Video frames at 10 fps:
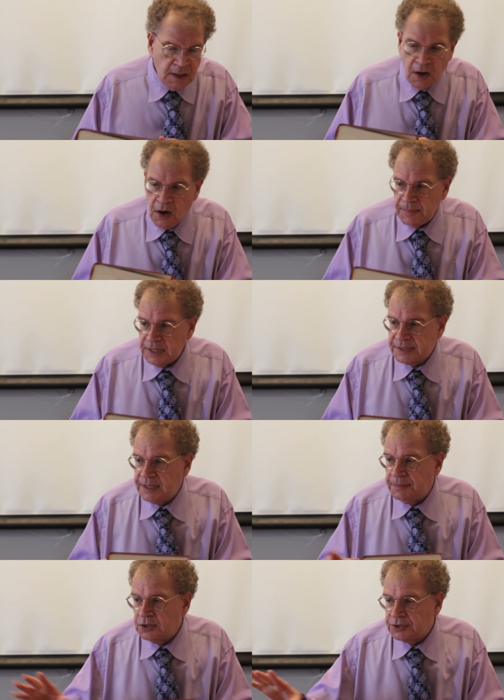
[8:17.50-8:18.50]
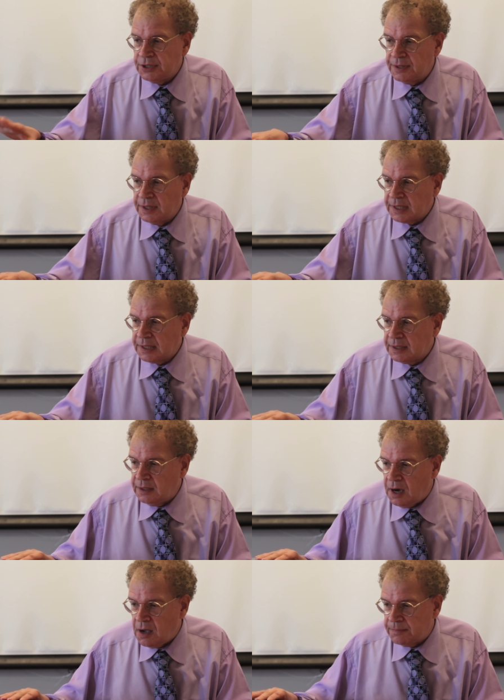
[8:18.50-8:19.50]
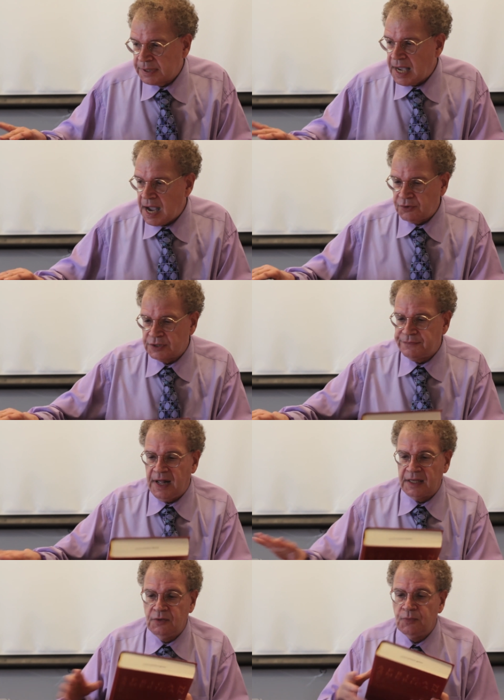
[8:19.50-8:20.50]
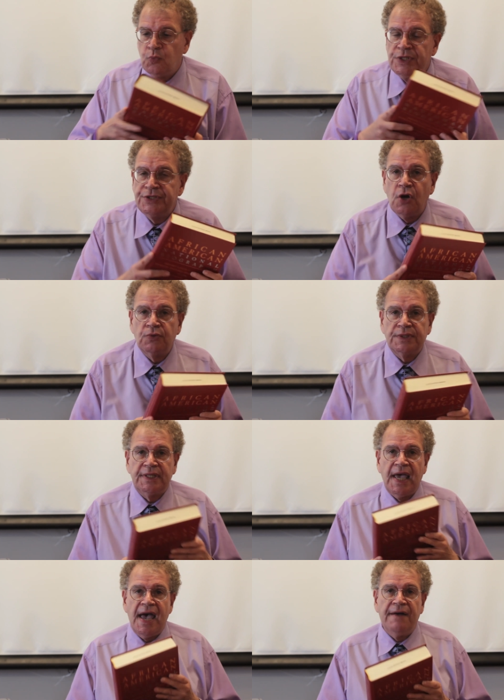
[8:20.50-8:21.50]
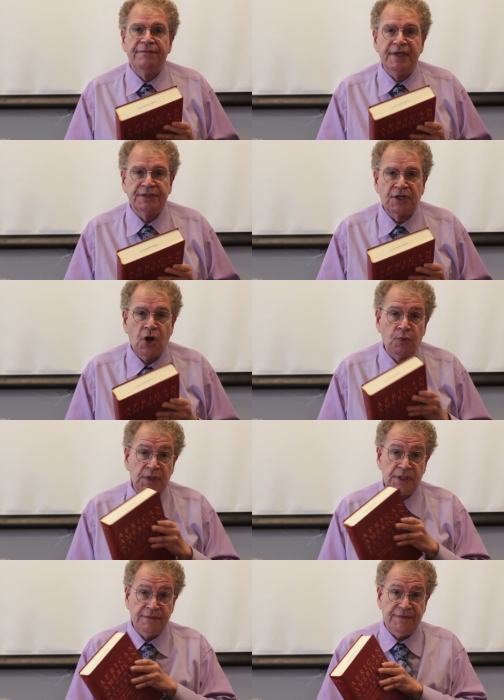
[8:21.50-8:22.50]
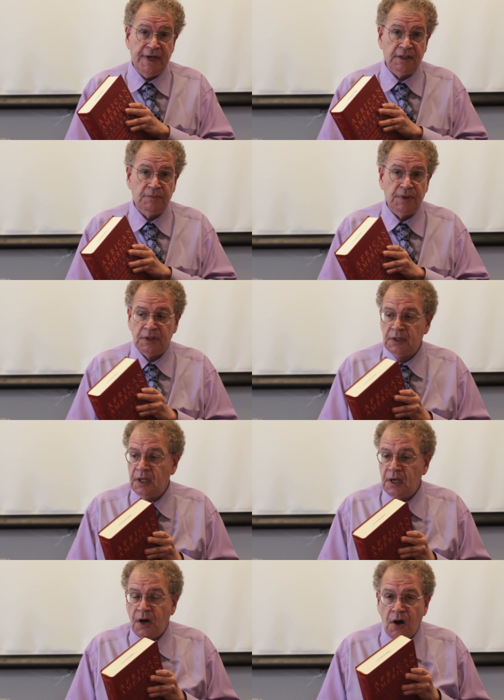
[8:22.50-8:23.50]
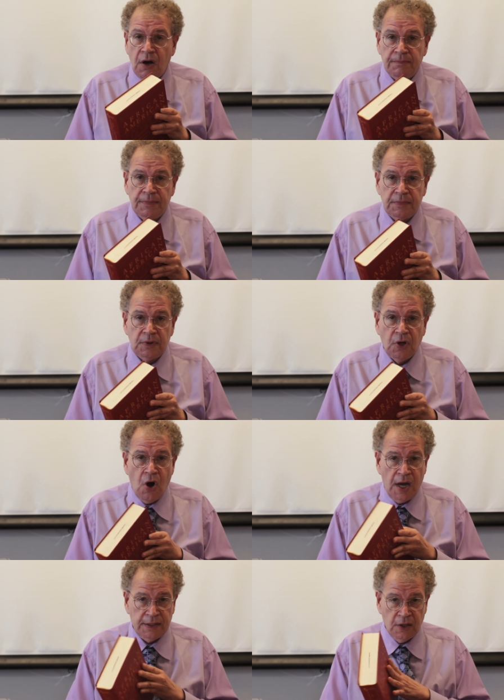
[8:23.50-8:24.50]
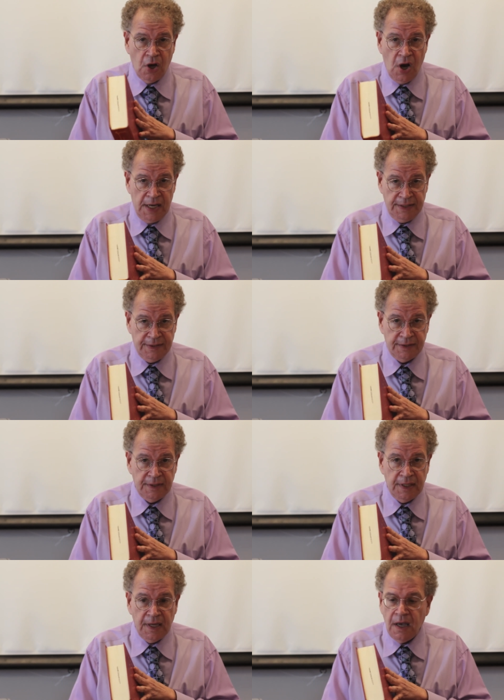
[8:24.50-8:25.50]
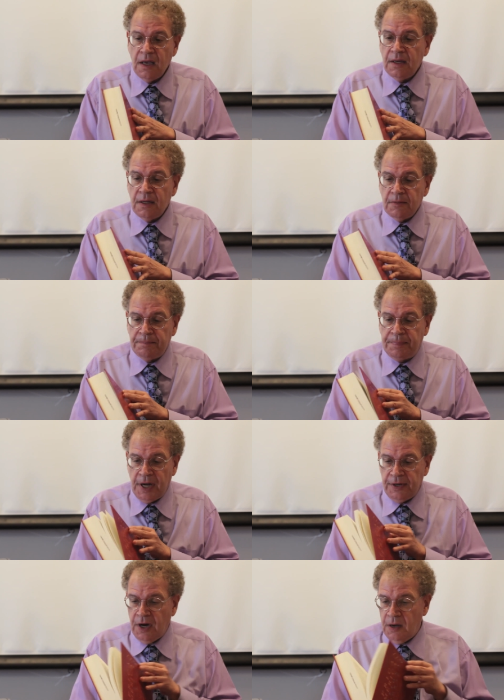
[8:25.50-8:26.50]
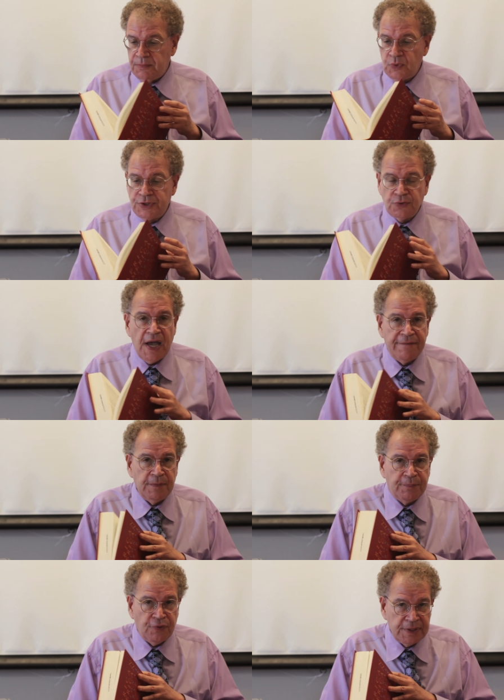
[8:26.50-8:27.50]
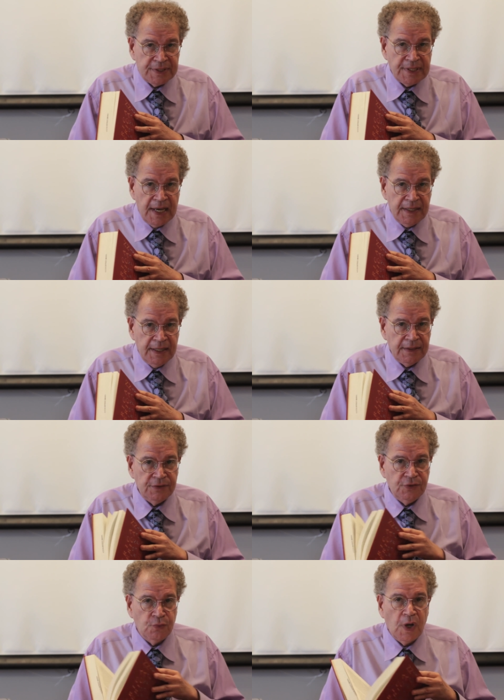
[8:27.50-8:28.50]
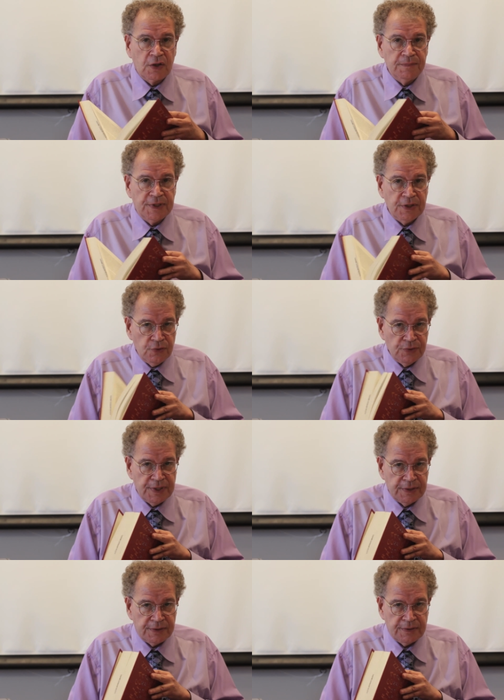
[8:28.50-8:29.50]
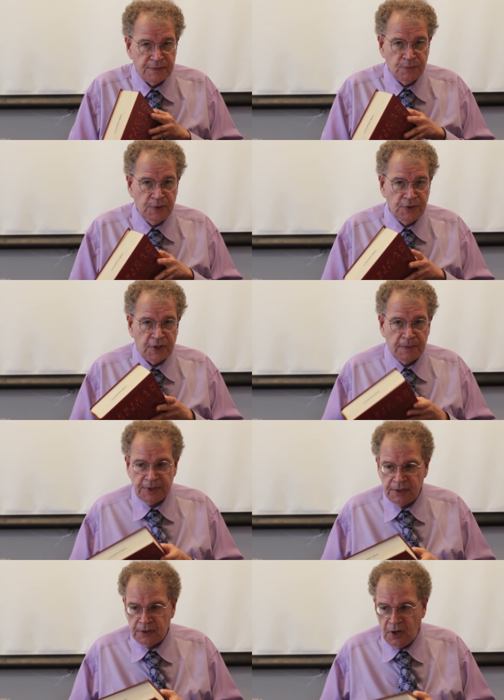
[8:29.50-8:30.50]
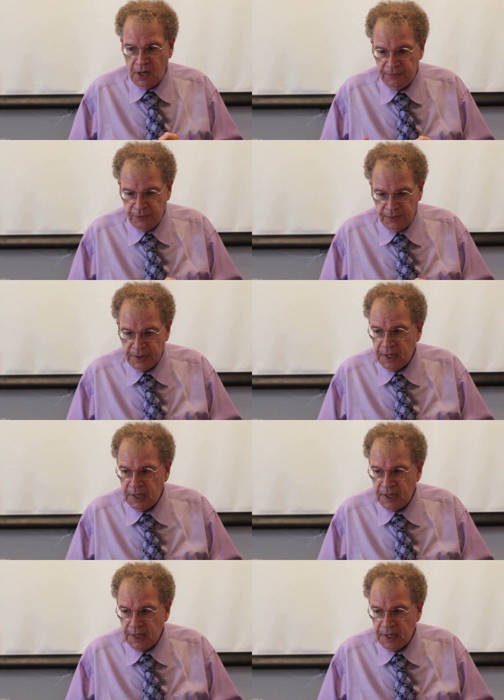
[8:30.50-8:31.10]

Um, similar to the um, Congress volume, we don't have this currently available um, online. But um, we do have the print set, and you're welcome to use this when you come to the library.